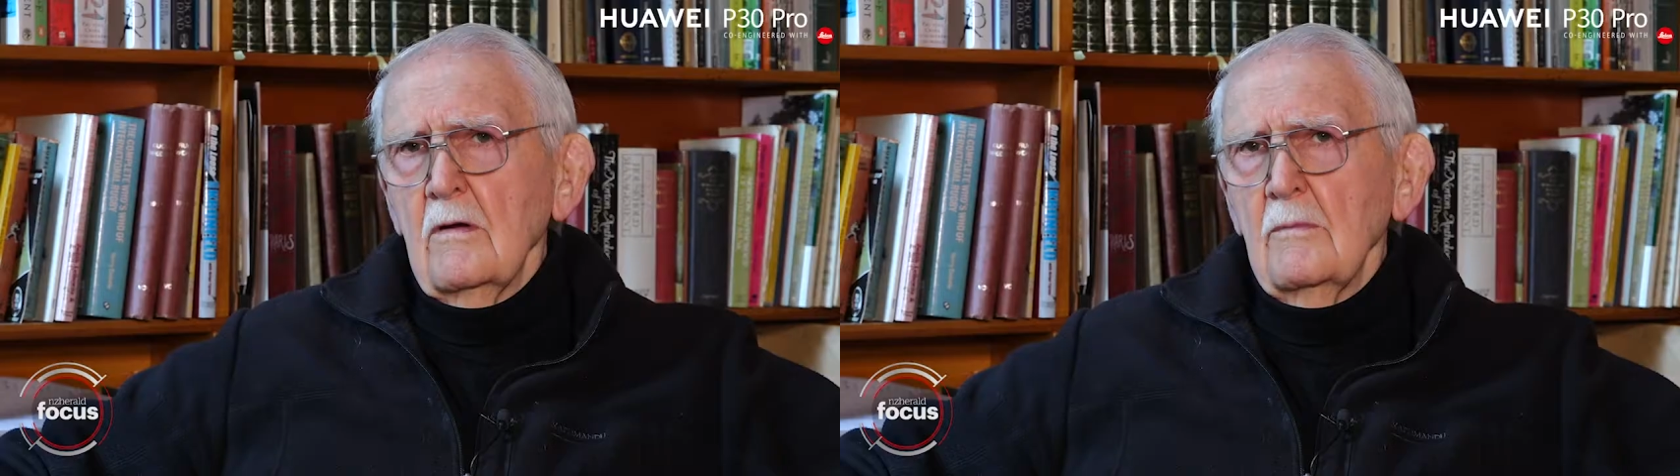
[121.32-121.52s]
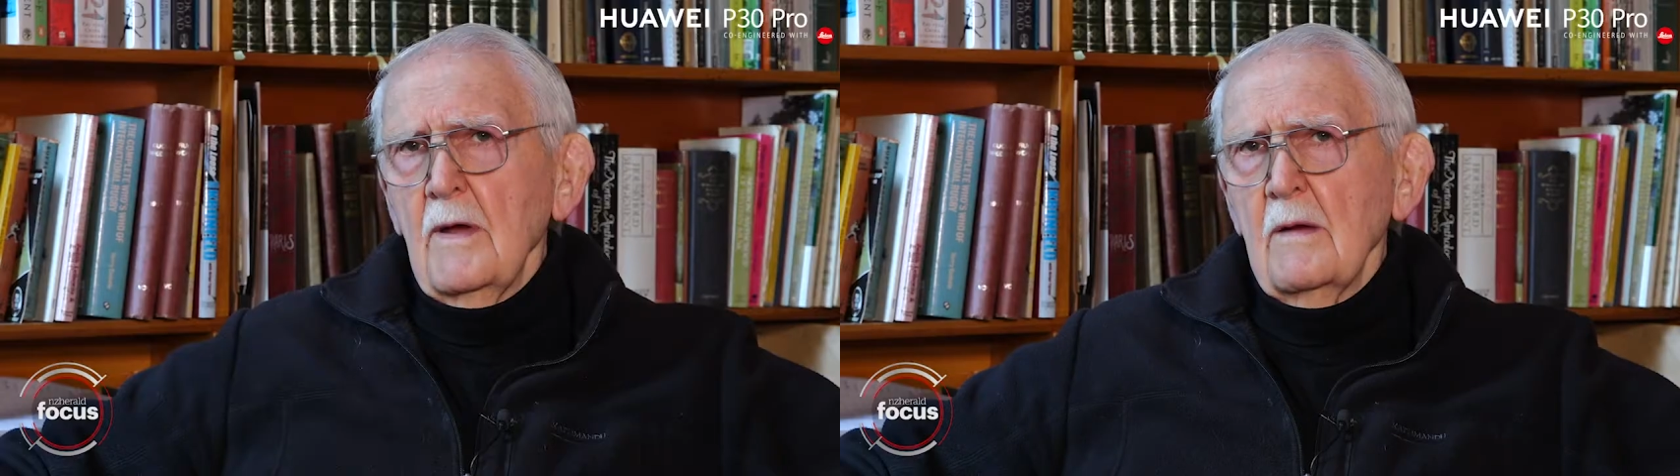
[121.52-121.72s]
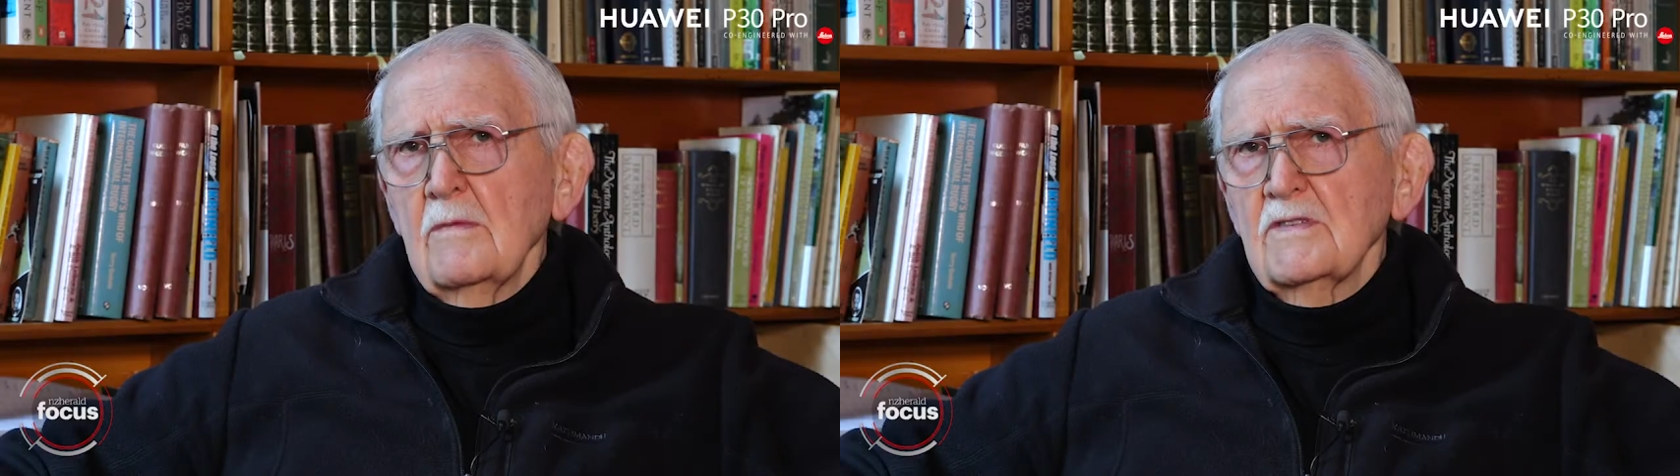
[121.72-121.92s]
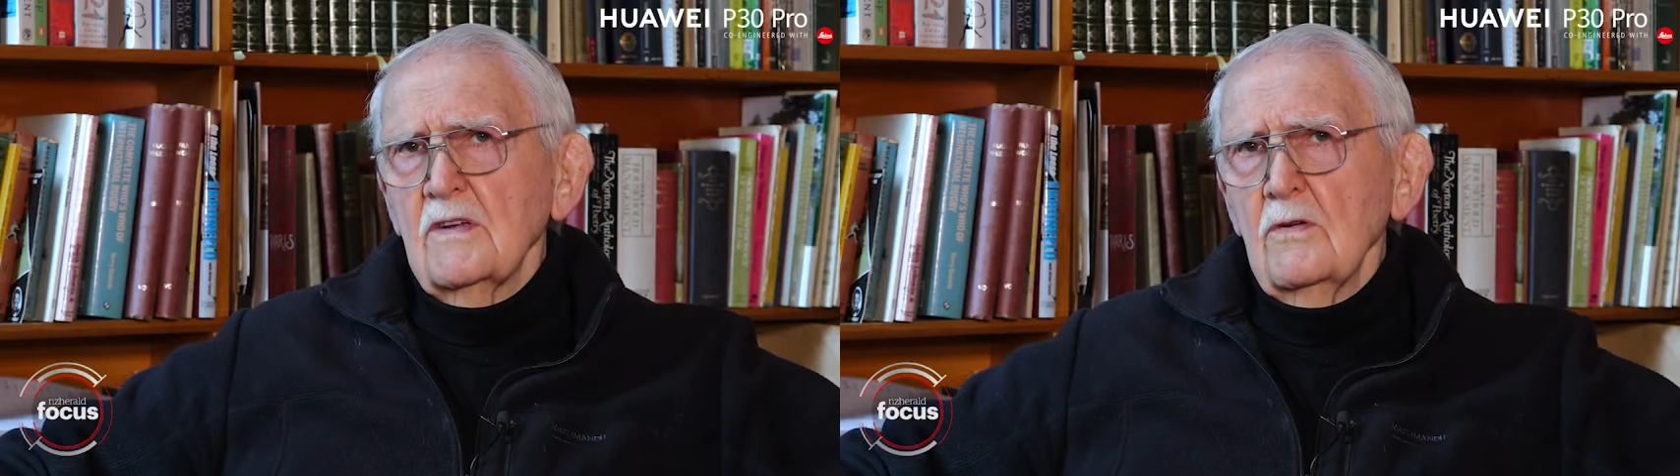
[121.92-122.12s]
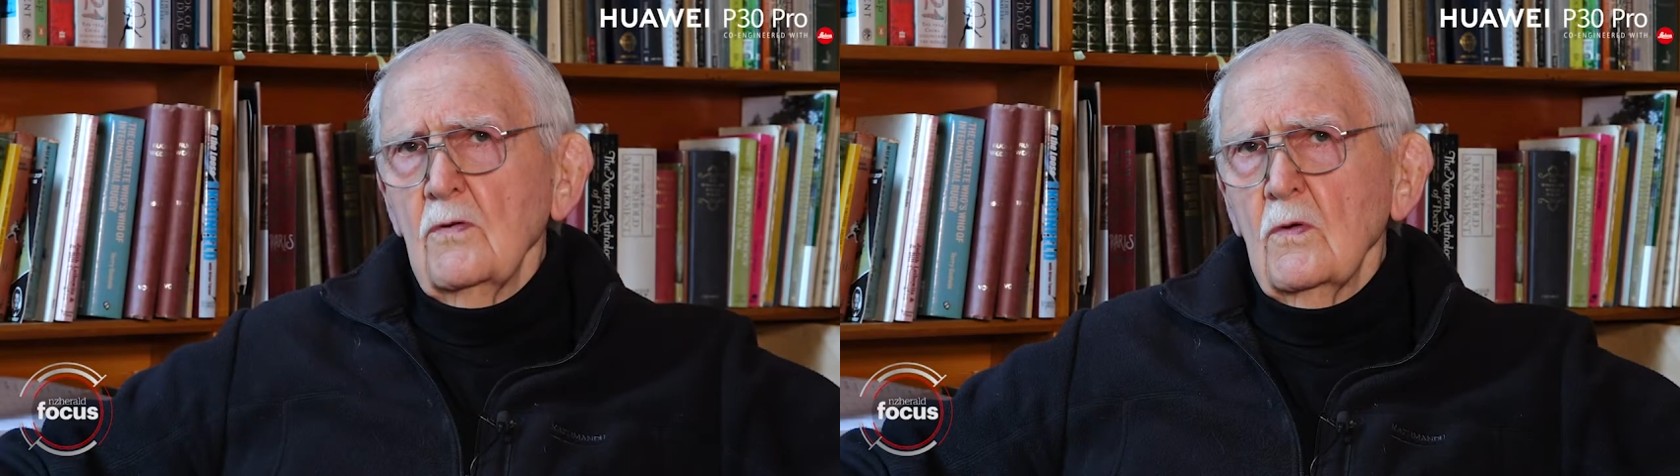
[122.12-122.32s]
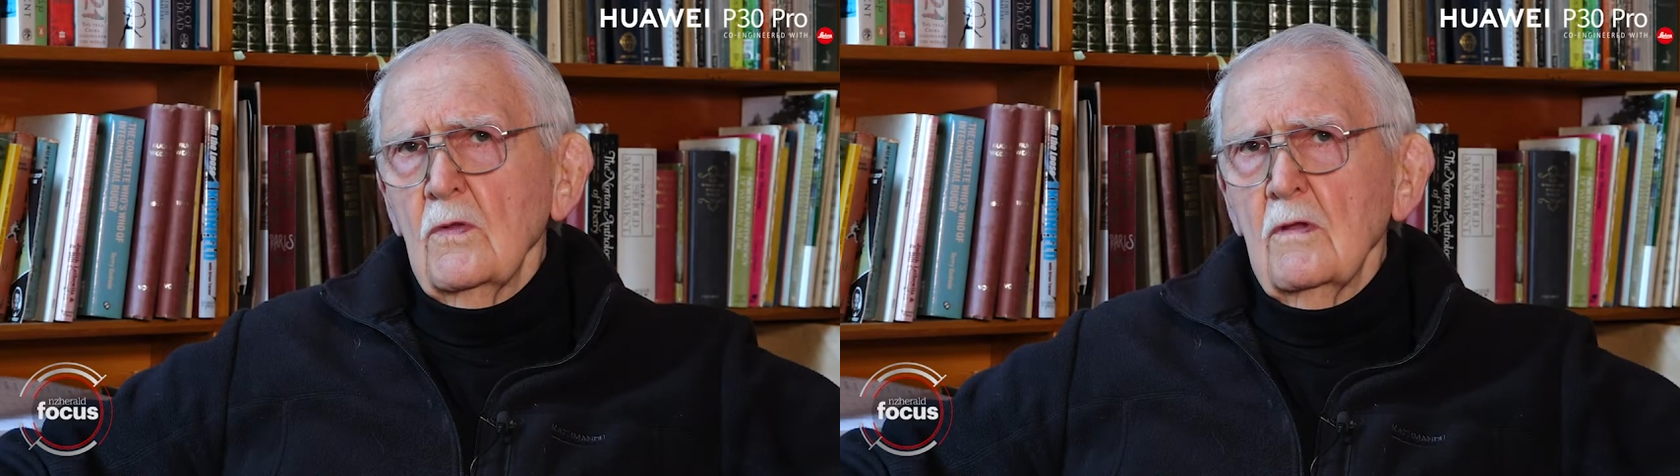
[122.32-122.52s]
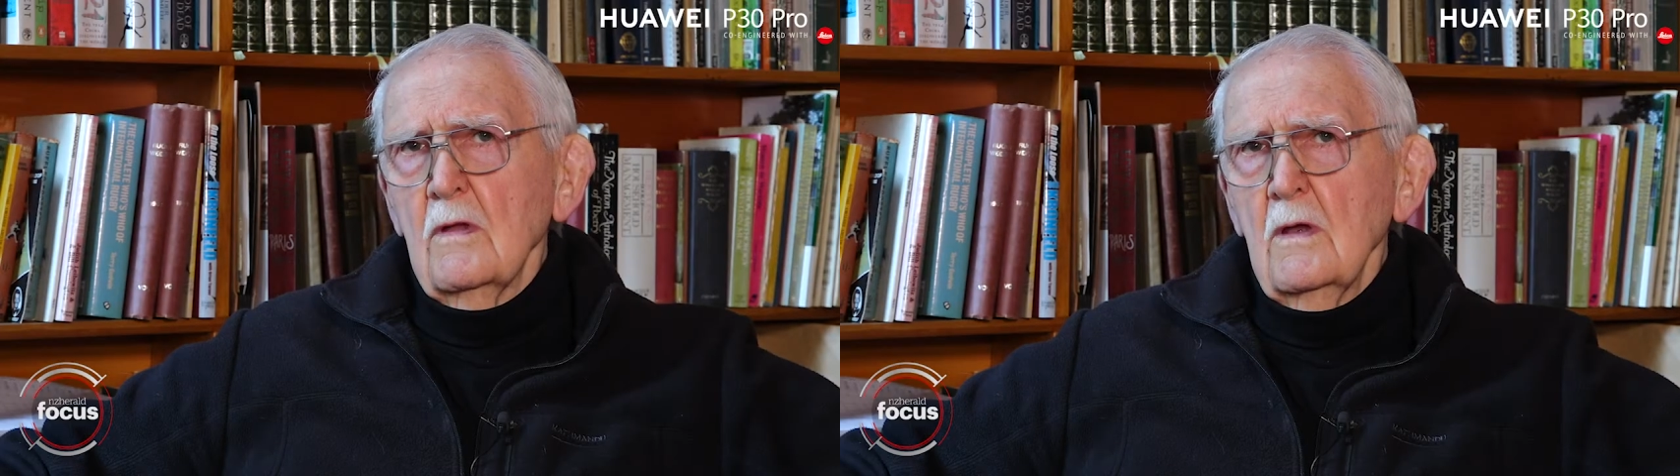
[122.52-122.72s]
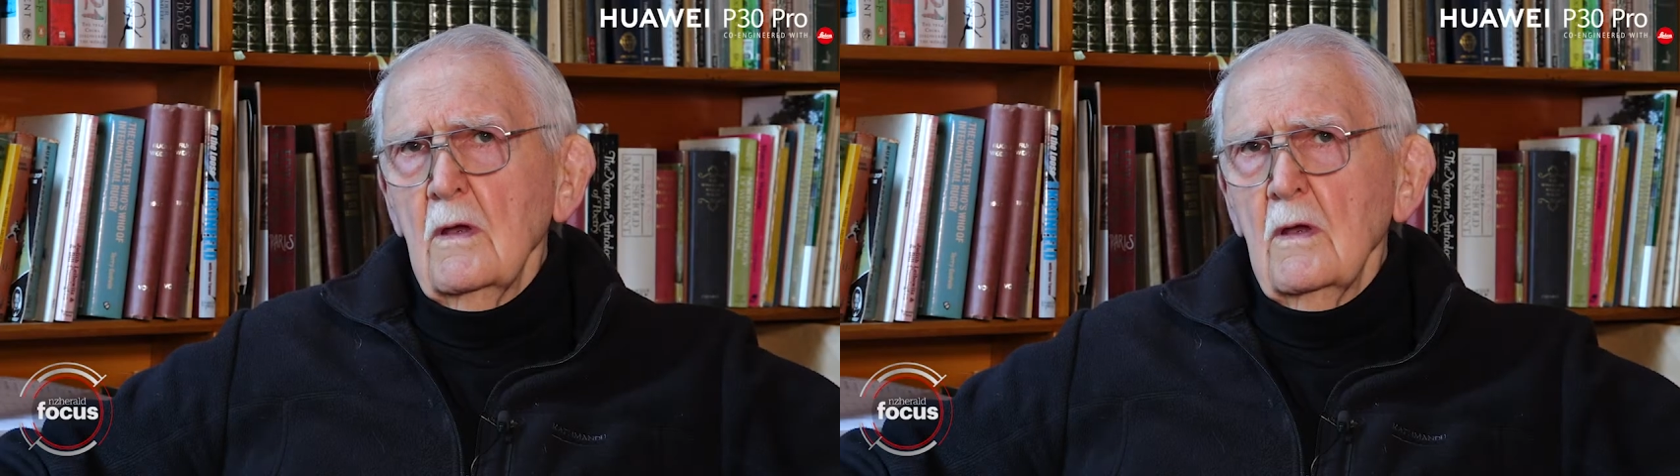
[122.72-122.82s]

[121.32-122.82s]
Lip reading: in Palmerston North.